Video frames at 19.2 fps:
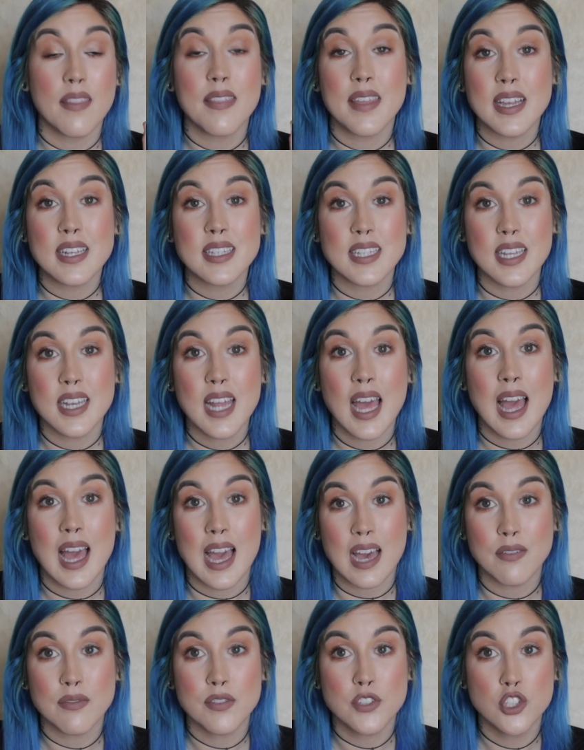they did
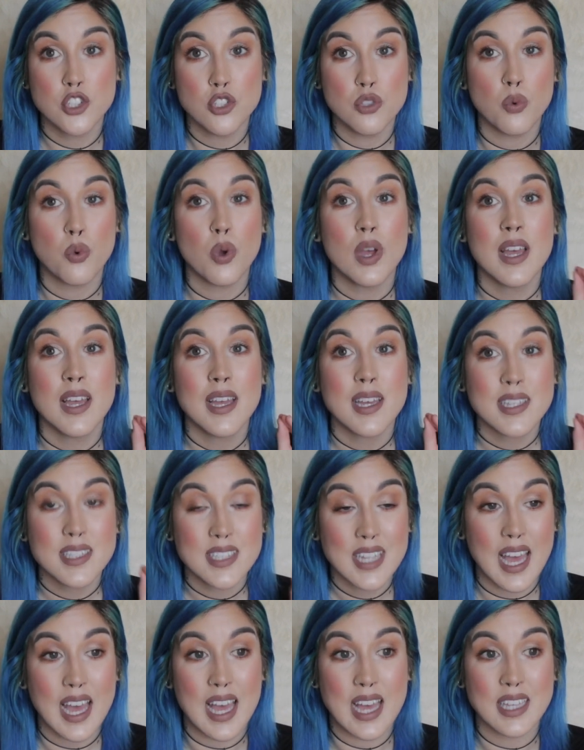have to
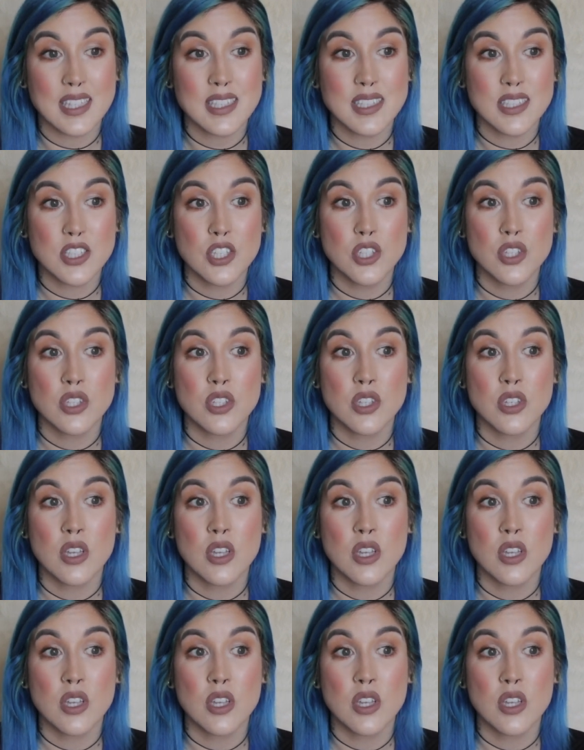test